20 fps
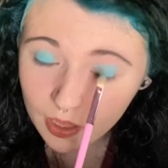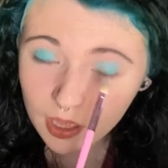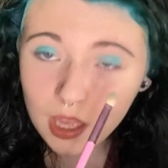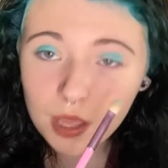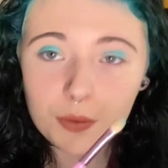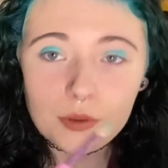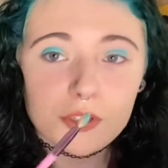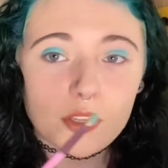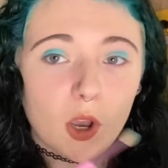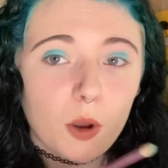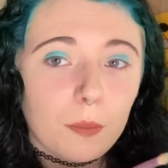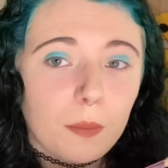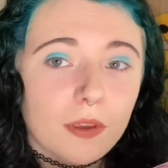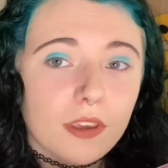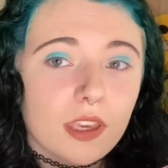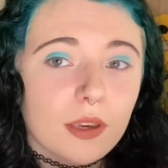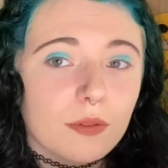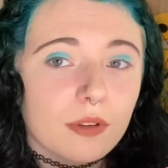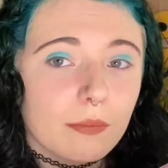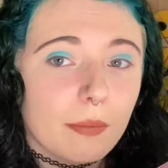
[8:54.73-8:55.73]
I was hoping
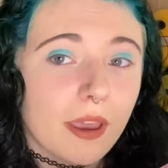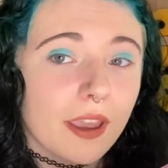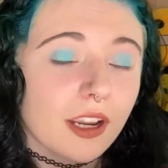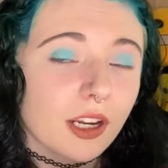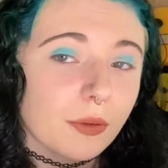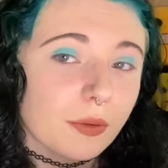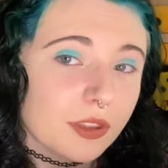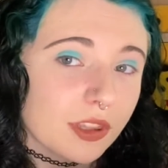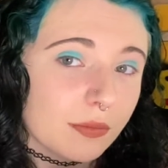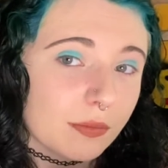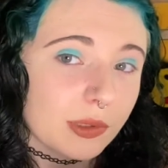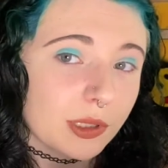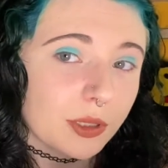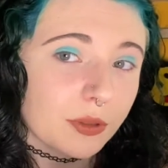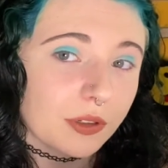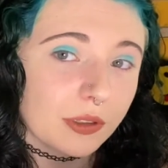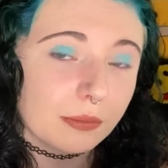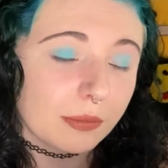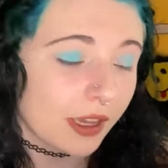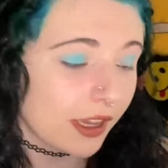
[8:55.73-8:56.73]
it would pair with the blue
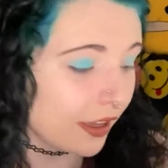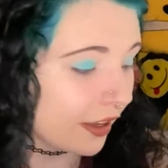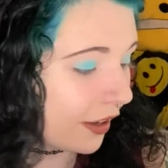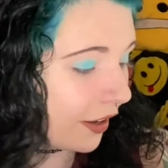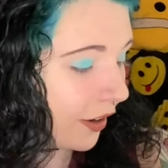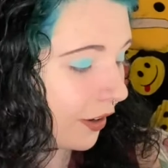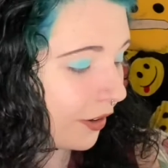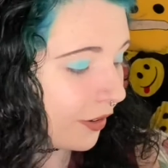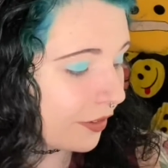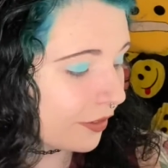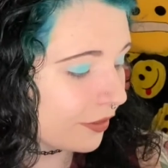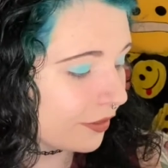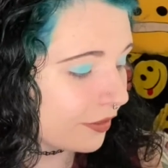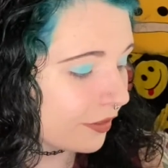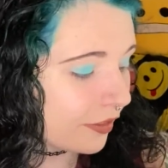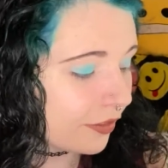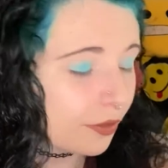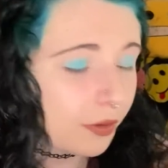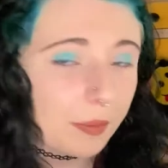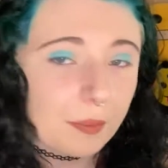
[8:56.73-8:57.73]
in my hair,
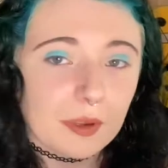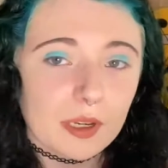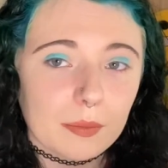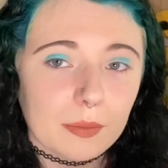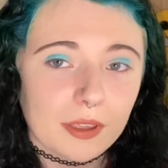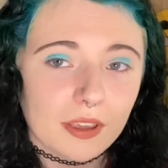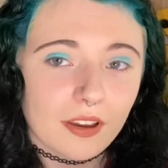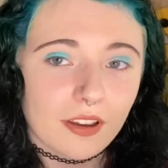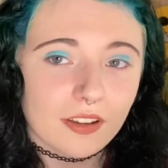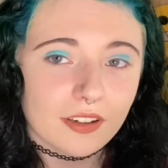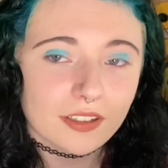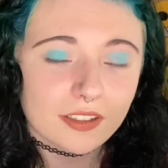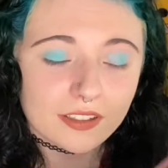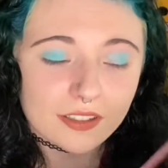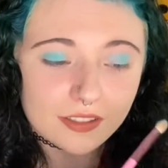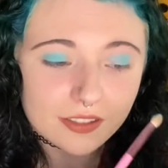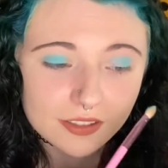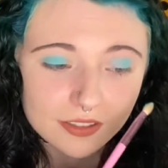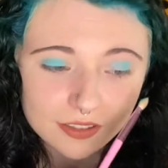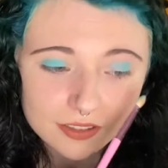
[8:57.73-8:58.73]
if you want me to be
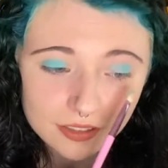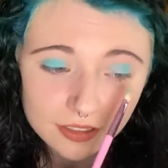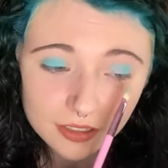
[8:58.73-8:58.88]
honest.